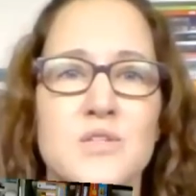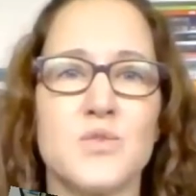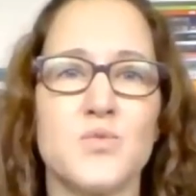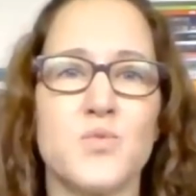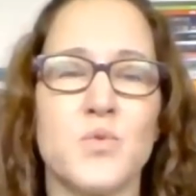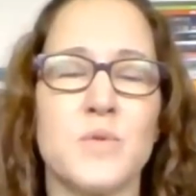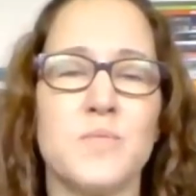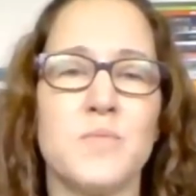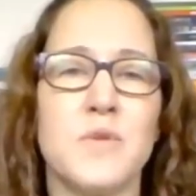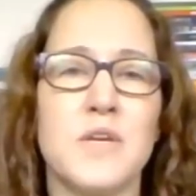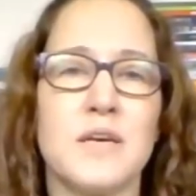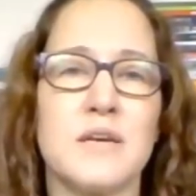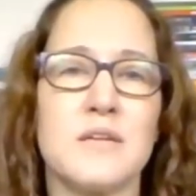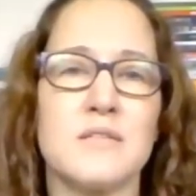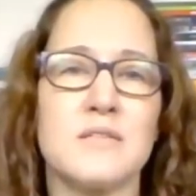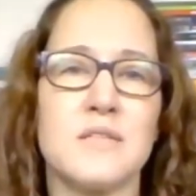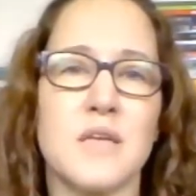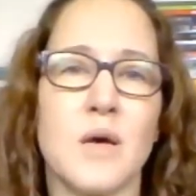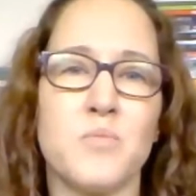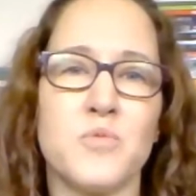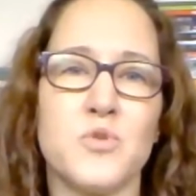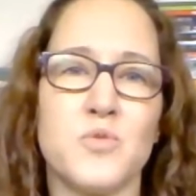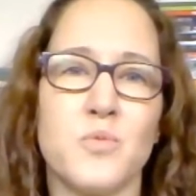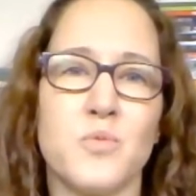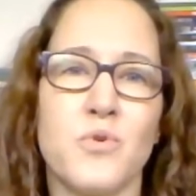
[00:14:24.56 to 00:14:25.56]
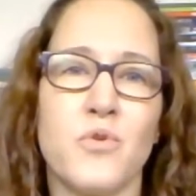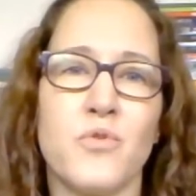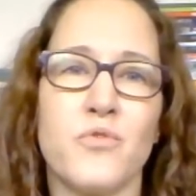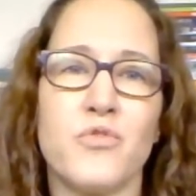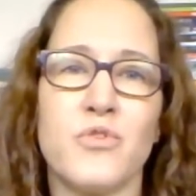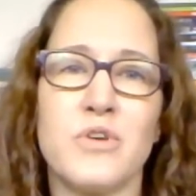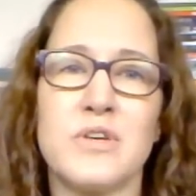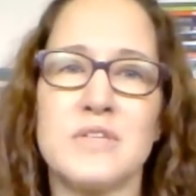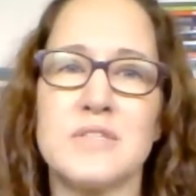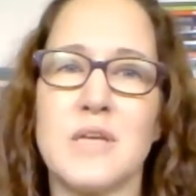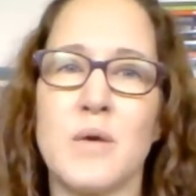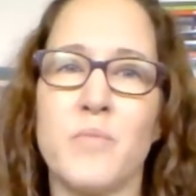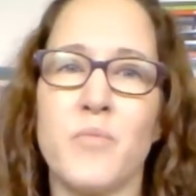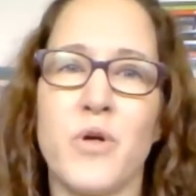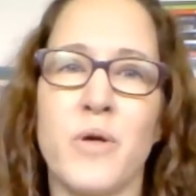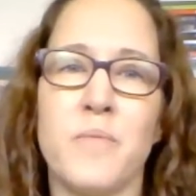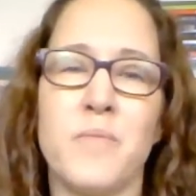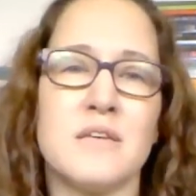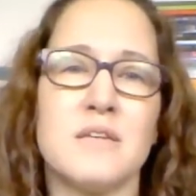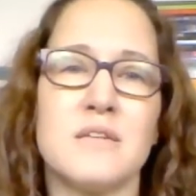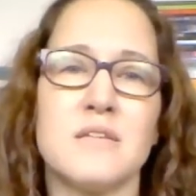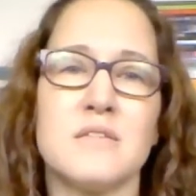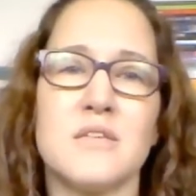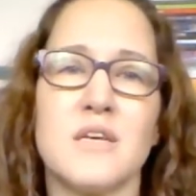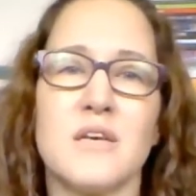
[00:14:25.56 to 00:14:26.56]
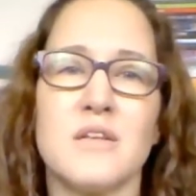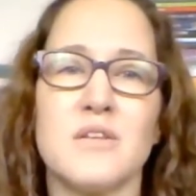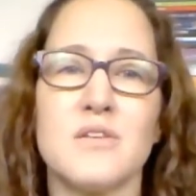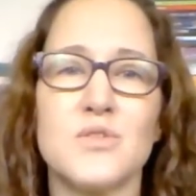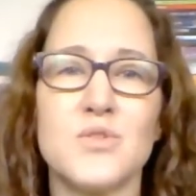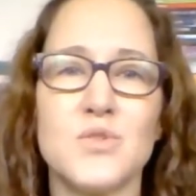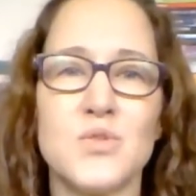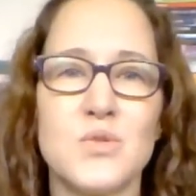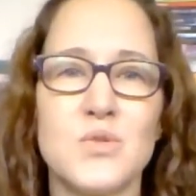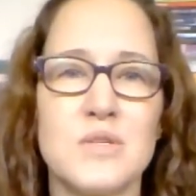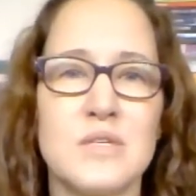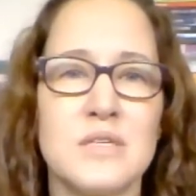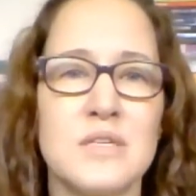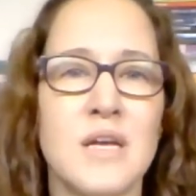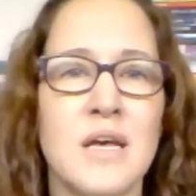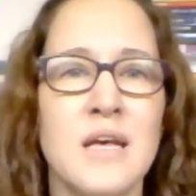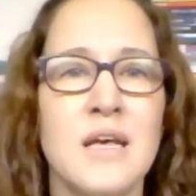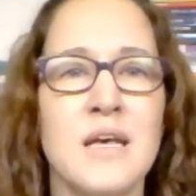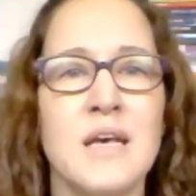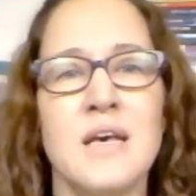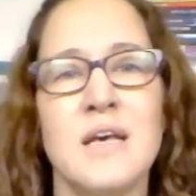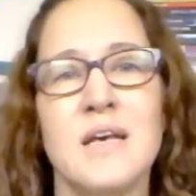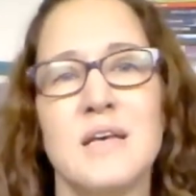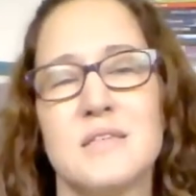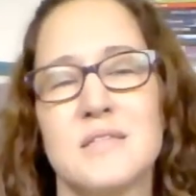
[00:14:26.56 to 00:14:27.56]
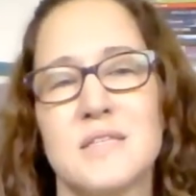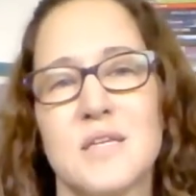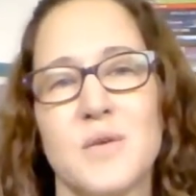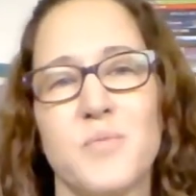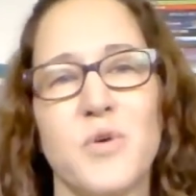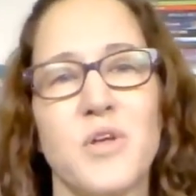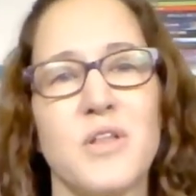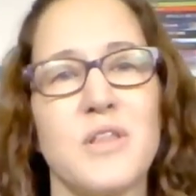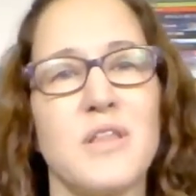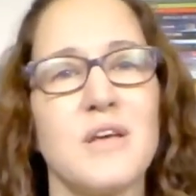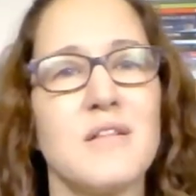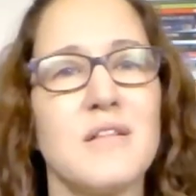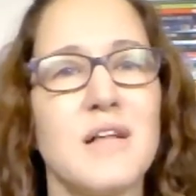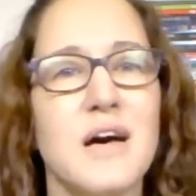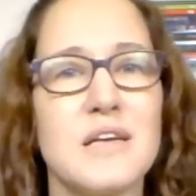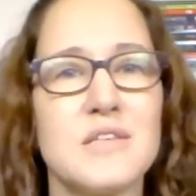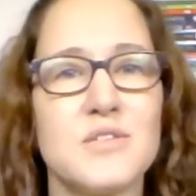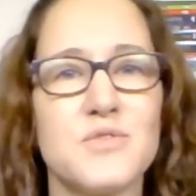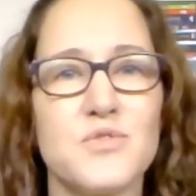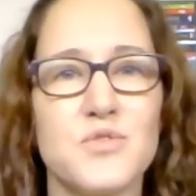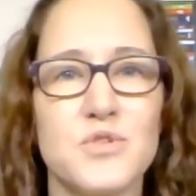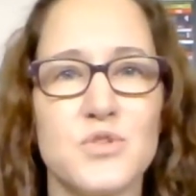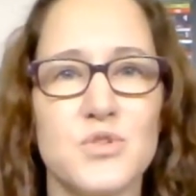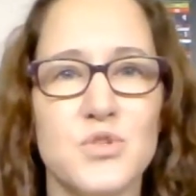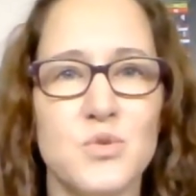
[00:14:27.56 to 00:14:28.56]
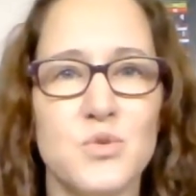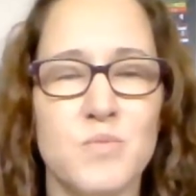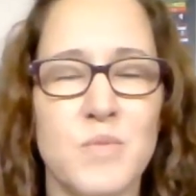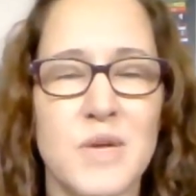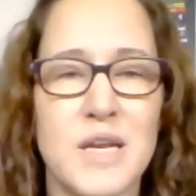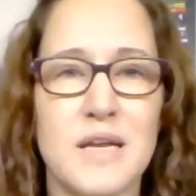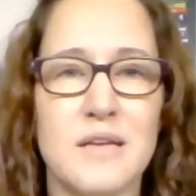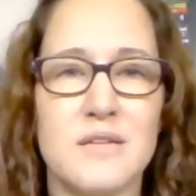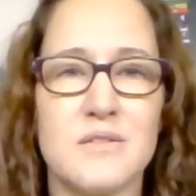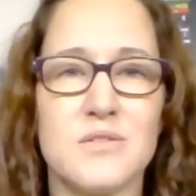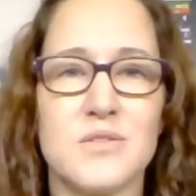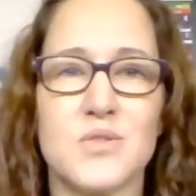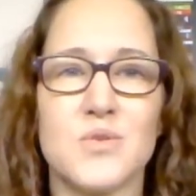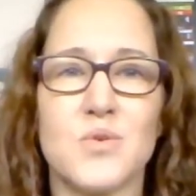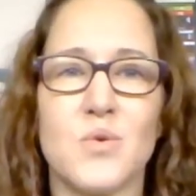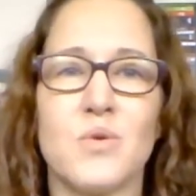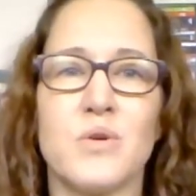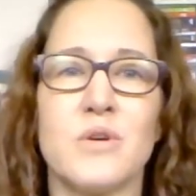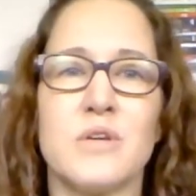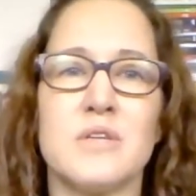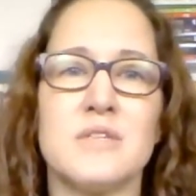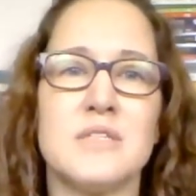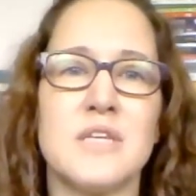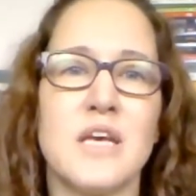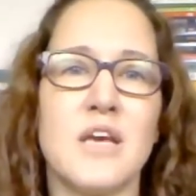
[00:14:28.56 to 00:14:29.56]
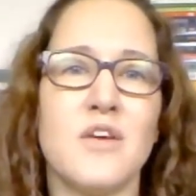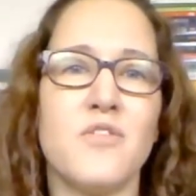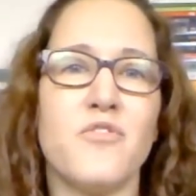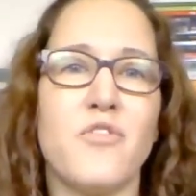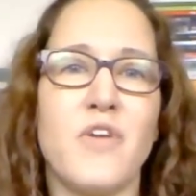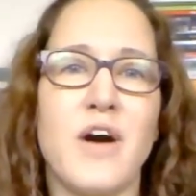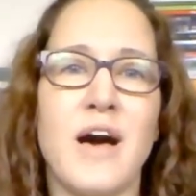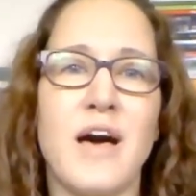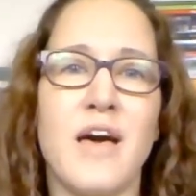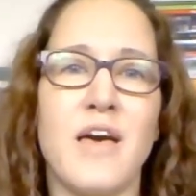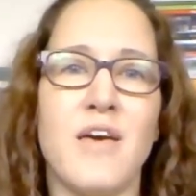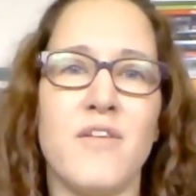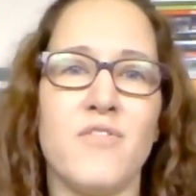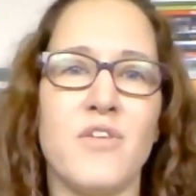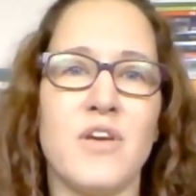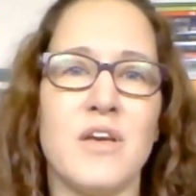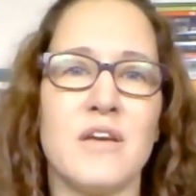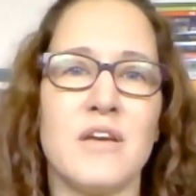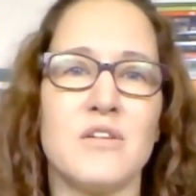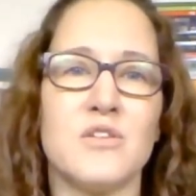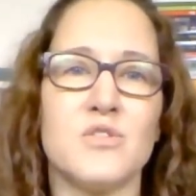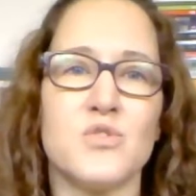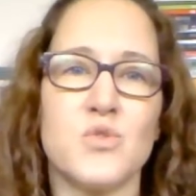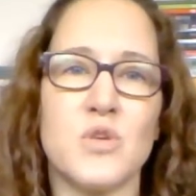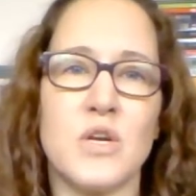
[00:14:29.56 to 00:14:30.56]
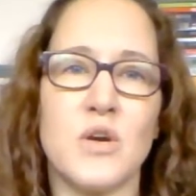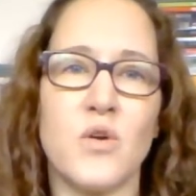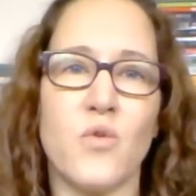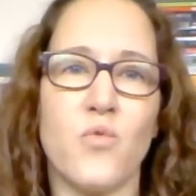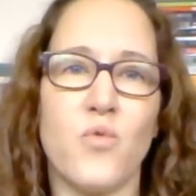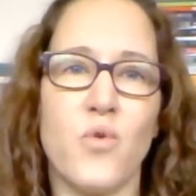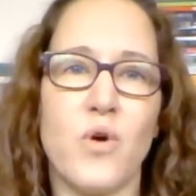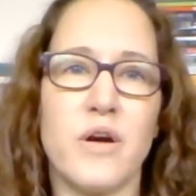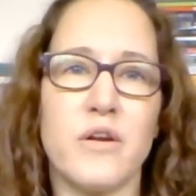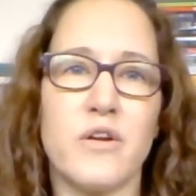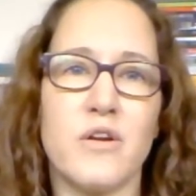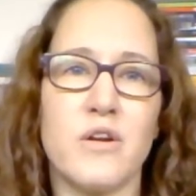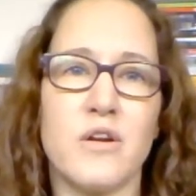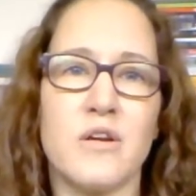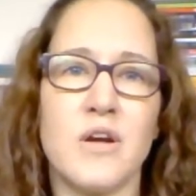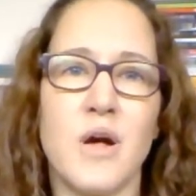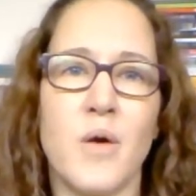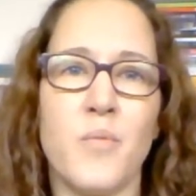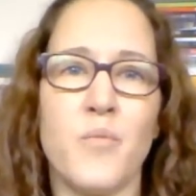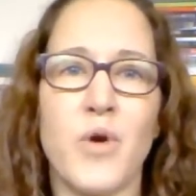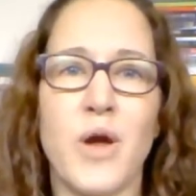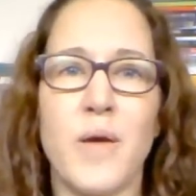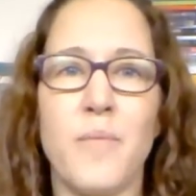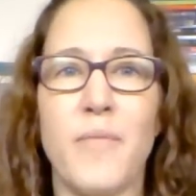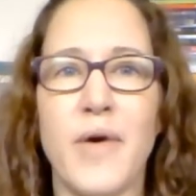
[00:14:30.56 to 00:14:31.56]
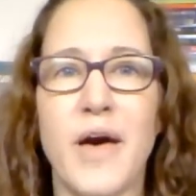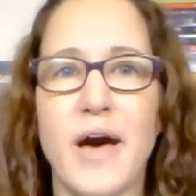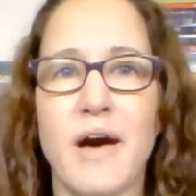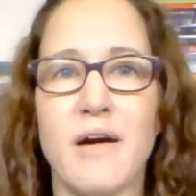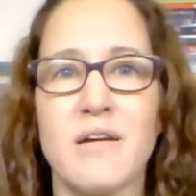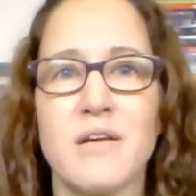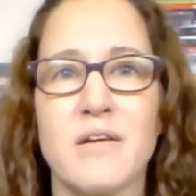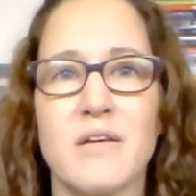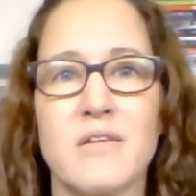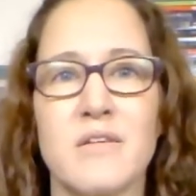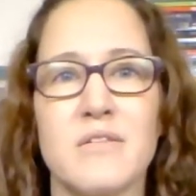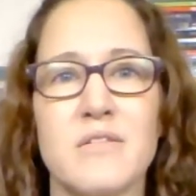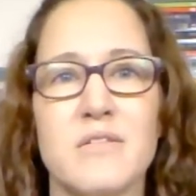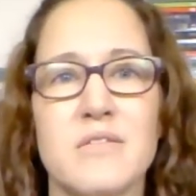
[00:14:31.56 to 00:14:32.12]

would be acceptable. For example, I might tell a student, step out of the class for 2 minutes, or take 5 and get a drink of water, come right back.